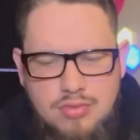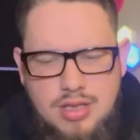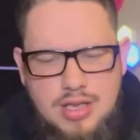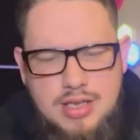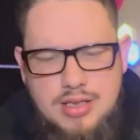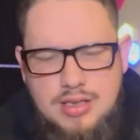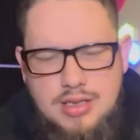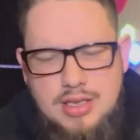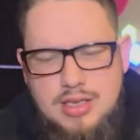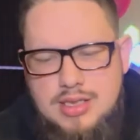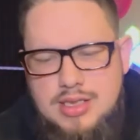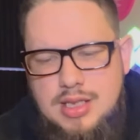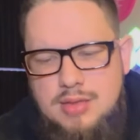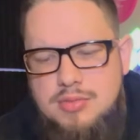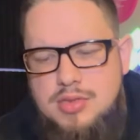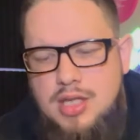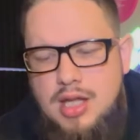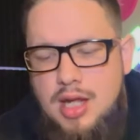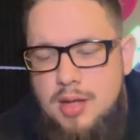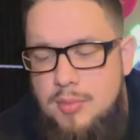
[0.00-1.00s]
Th- this
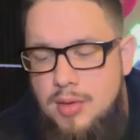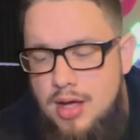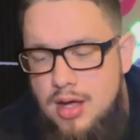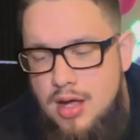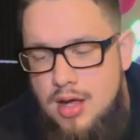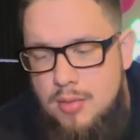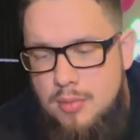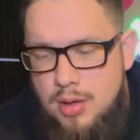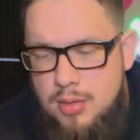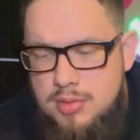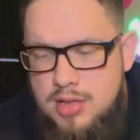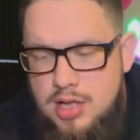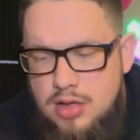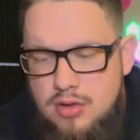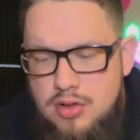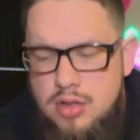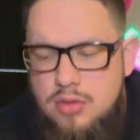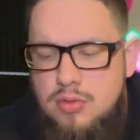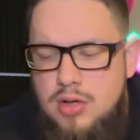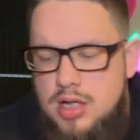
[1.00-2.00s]
seems lame. But I'm
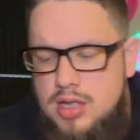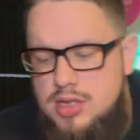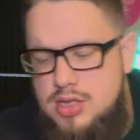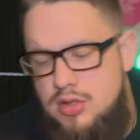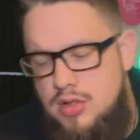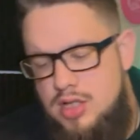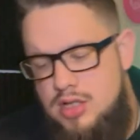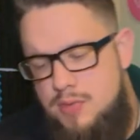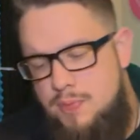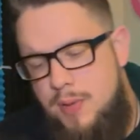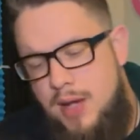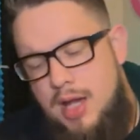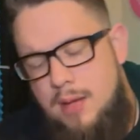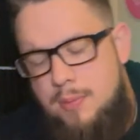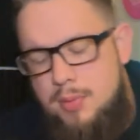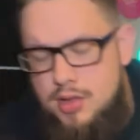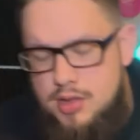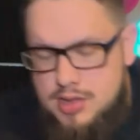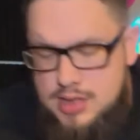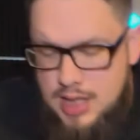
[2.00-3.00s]
telling you what. So there's
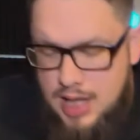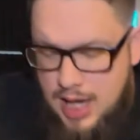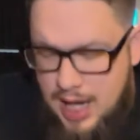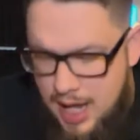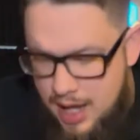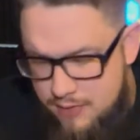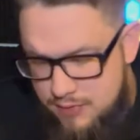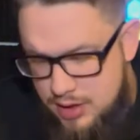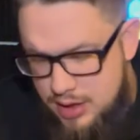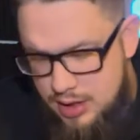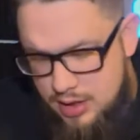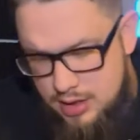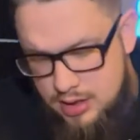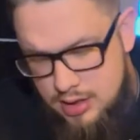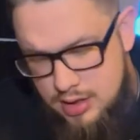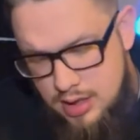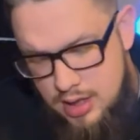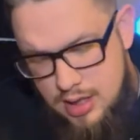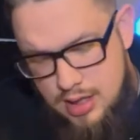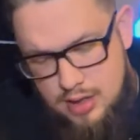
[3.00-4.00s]
papers that I have in
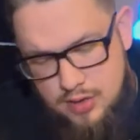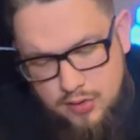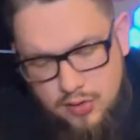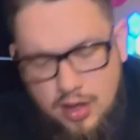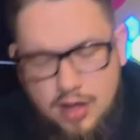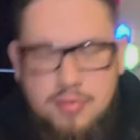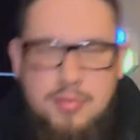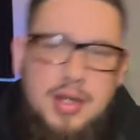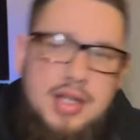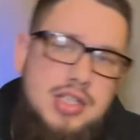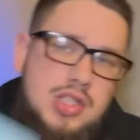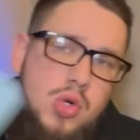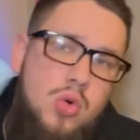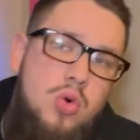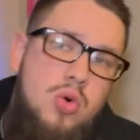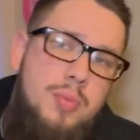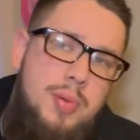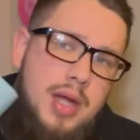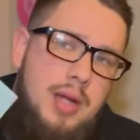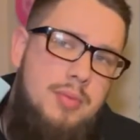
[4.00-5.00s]
here. So I have my
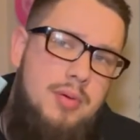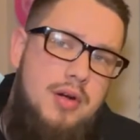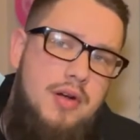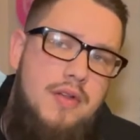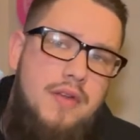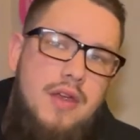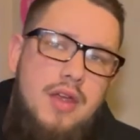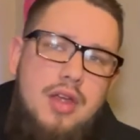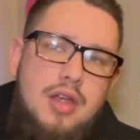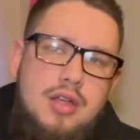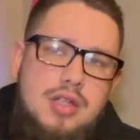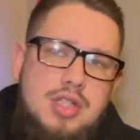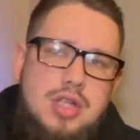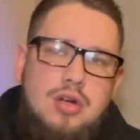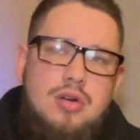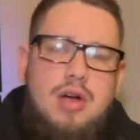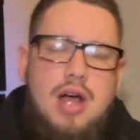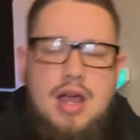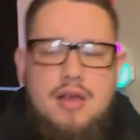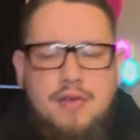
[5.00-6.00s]
school papers.
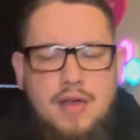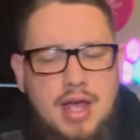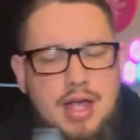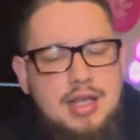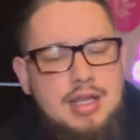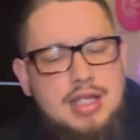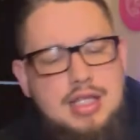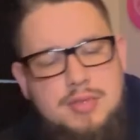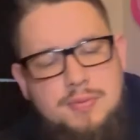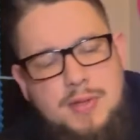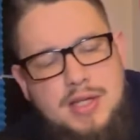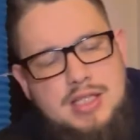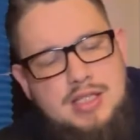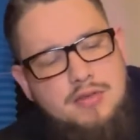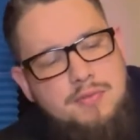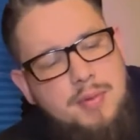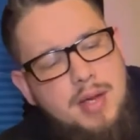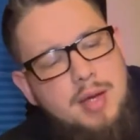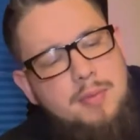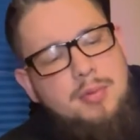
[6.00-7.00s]
So I've had this piece
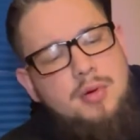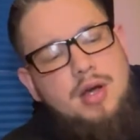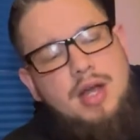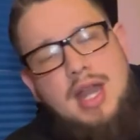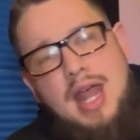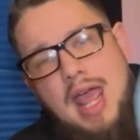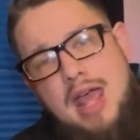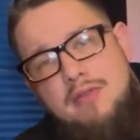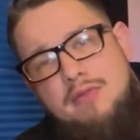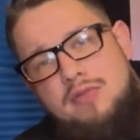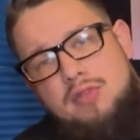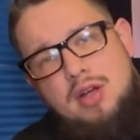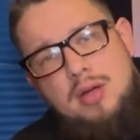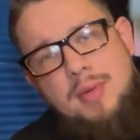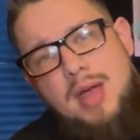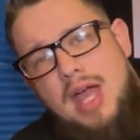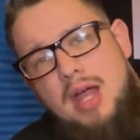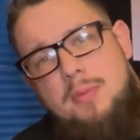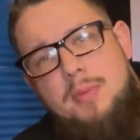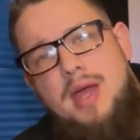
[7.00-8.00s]
of paper in every
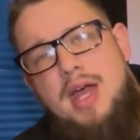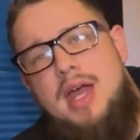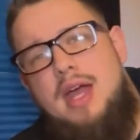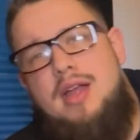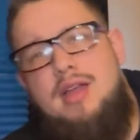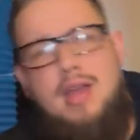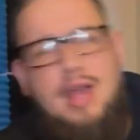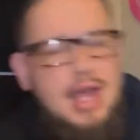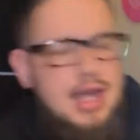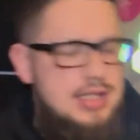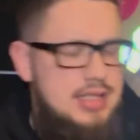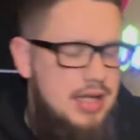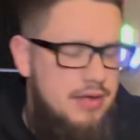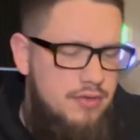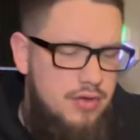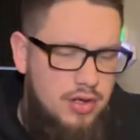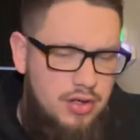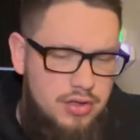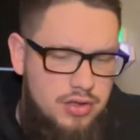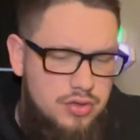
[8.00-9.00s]
backpack as
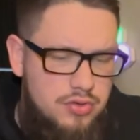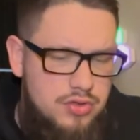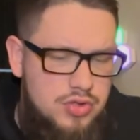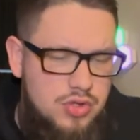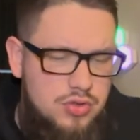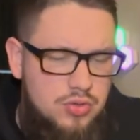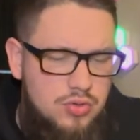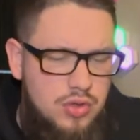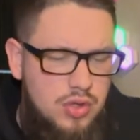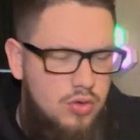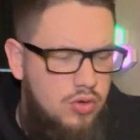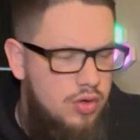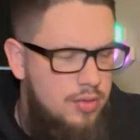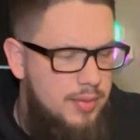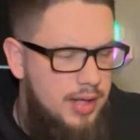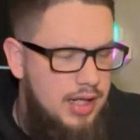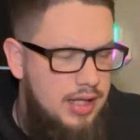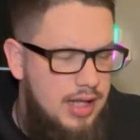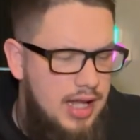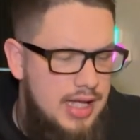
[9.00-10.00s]
I've gone through school and ordered
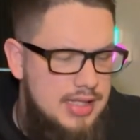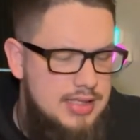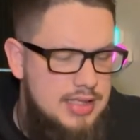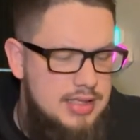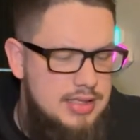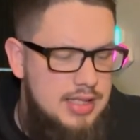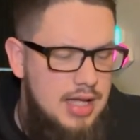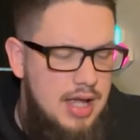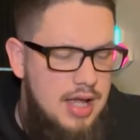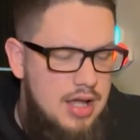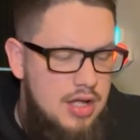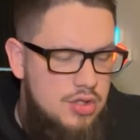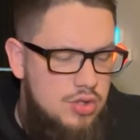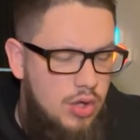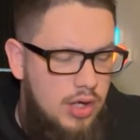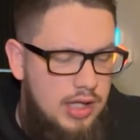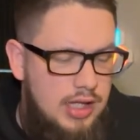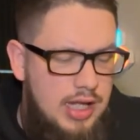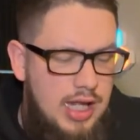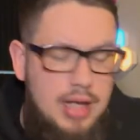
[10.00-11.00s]
my classes, so
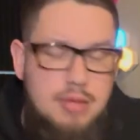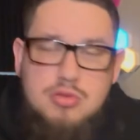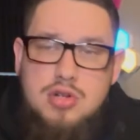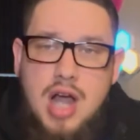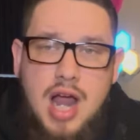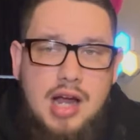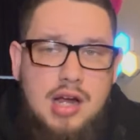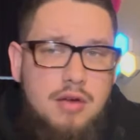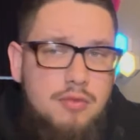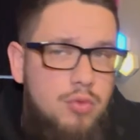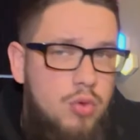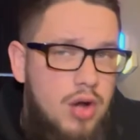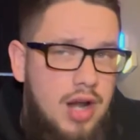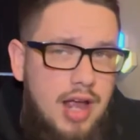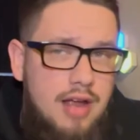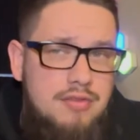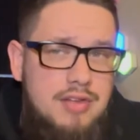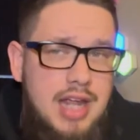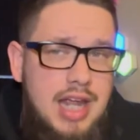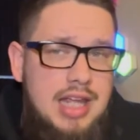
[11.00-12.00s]
I can keep track of what
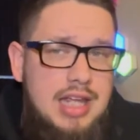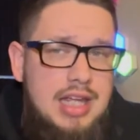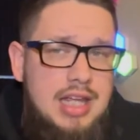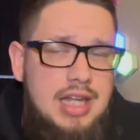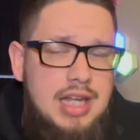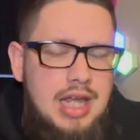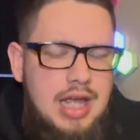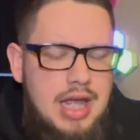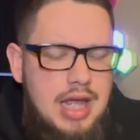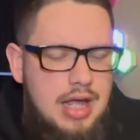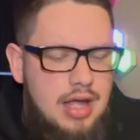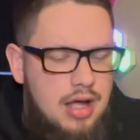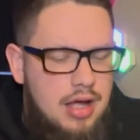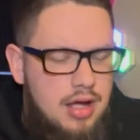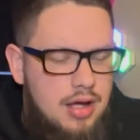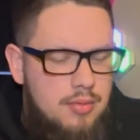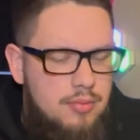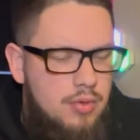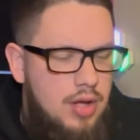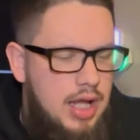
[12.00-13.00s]
I've taken.
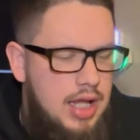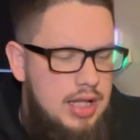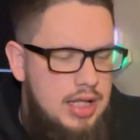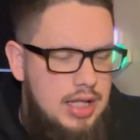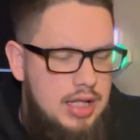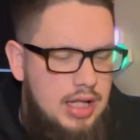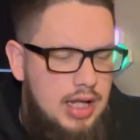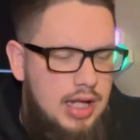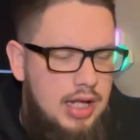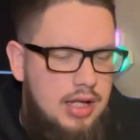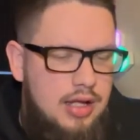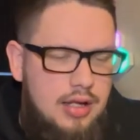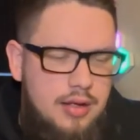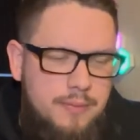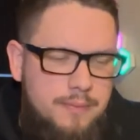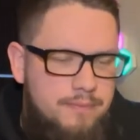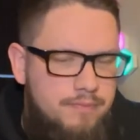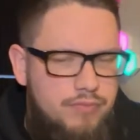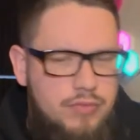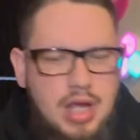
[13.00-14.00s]
Um, and then like
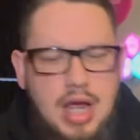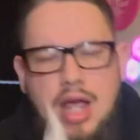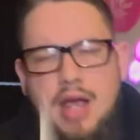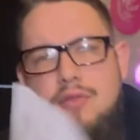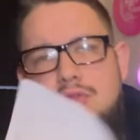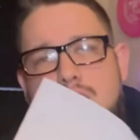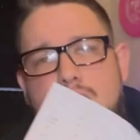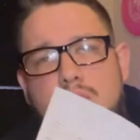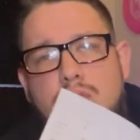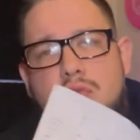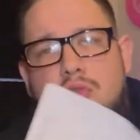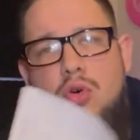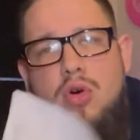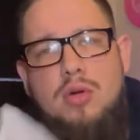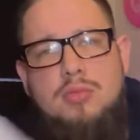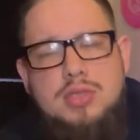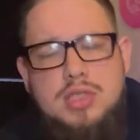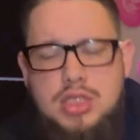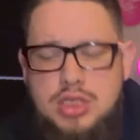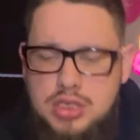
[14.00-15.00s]
I have two
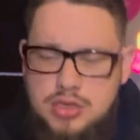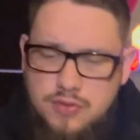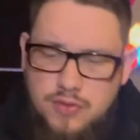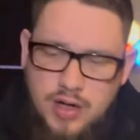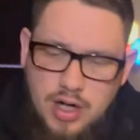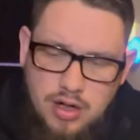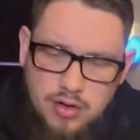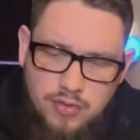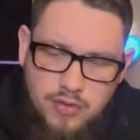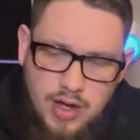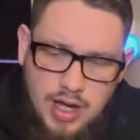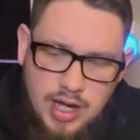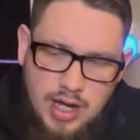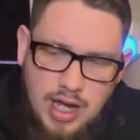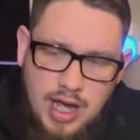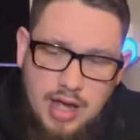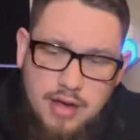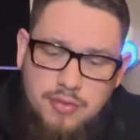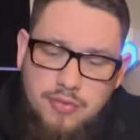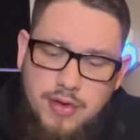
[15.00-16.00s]
forms to just verify.
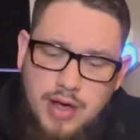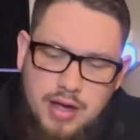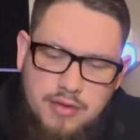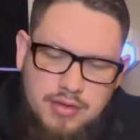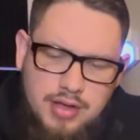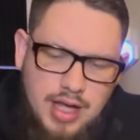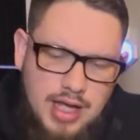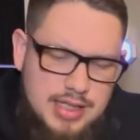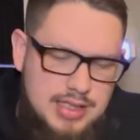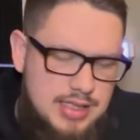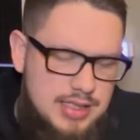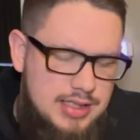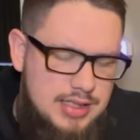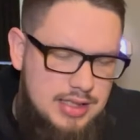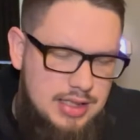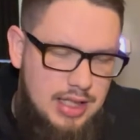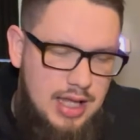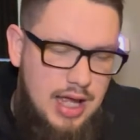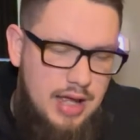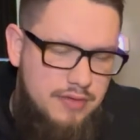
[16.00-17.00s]
I have five
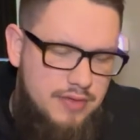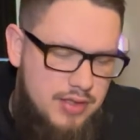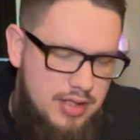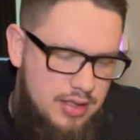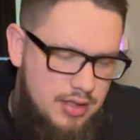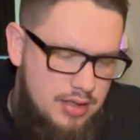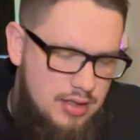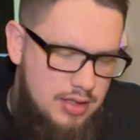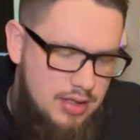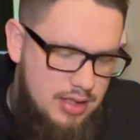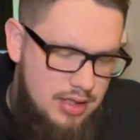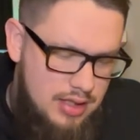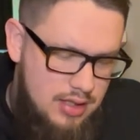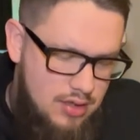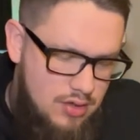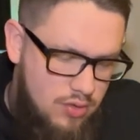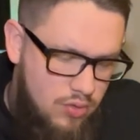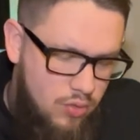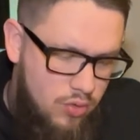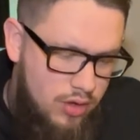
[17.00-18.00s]
classes left to
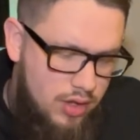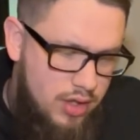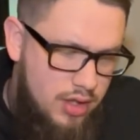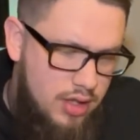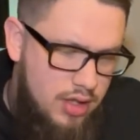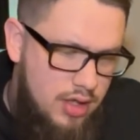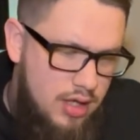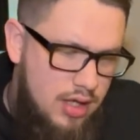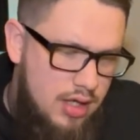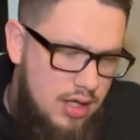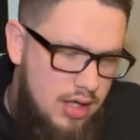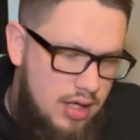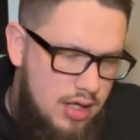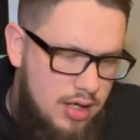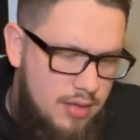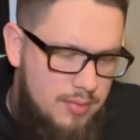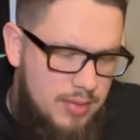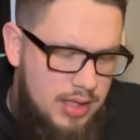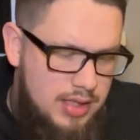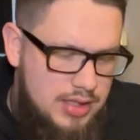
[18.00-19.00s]
order,
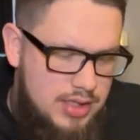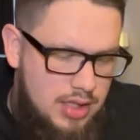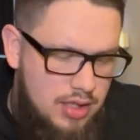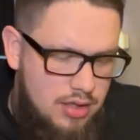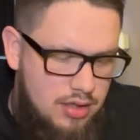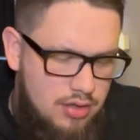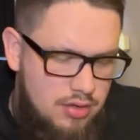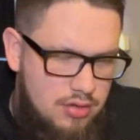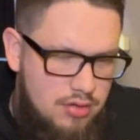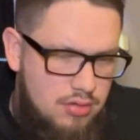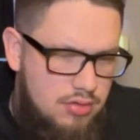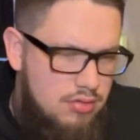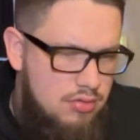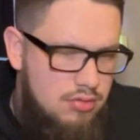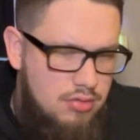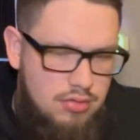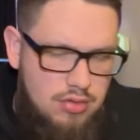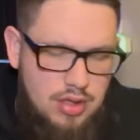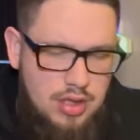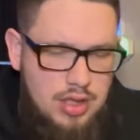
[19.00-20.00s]
um, and so
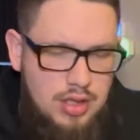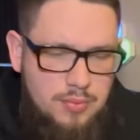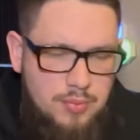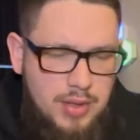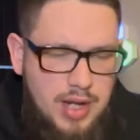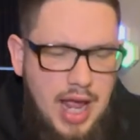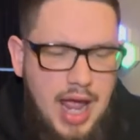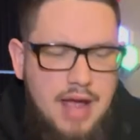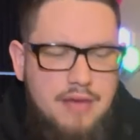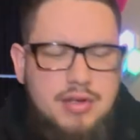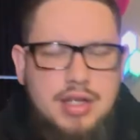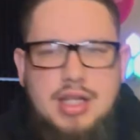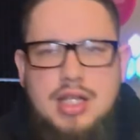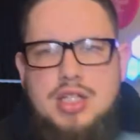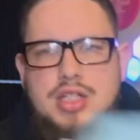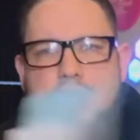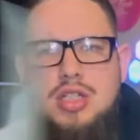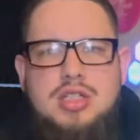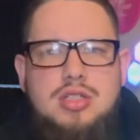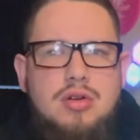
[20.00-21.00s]
but having
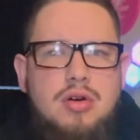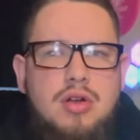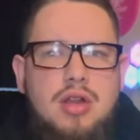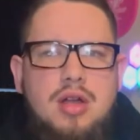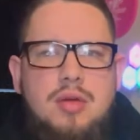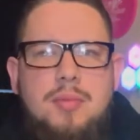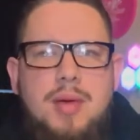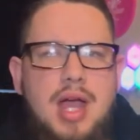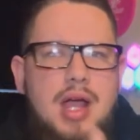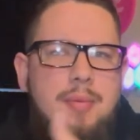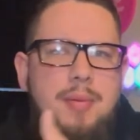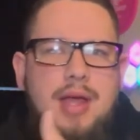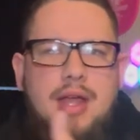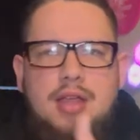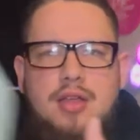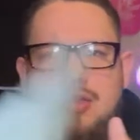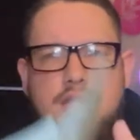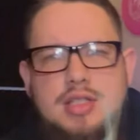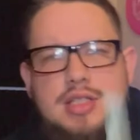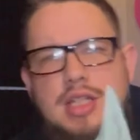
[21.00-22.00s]
these just thrown in a
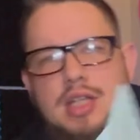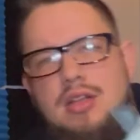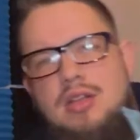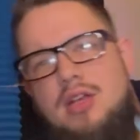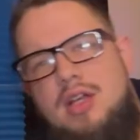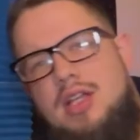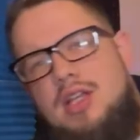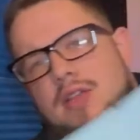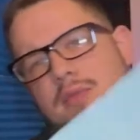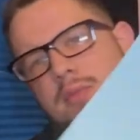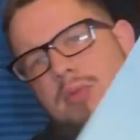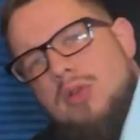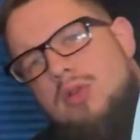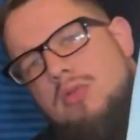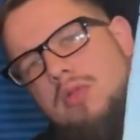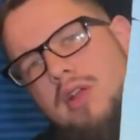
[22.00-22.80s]
backpack, you can see. Look at this blue